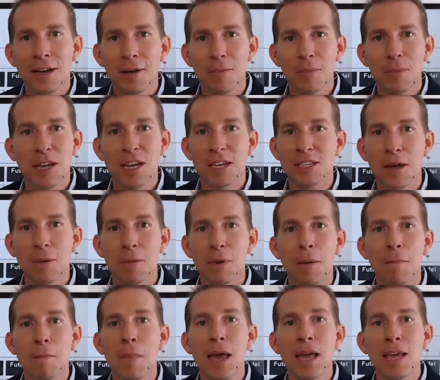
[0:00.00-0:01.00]
because I'm not
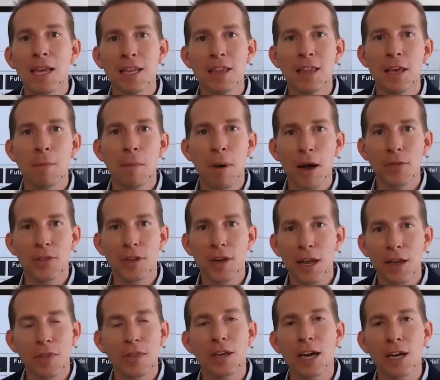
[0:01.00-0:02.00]
making the amount that I
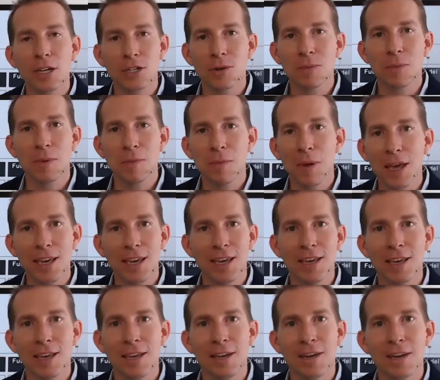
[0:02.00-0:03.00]
think I should be
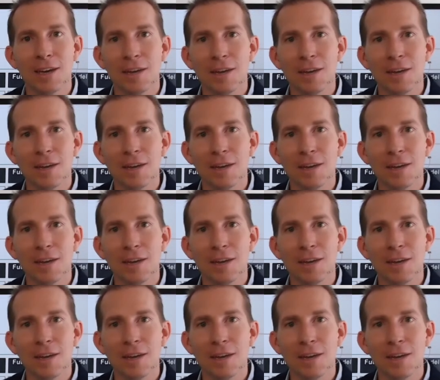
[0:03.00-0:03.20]
making here.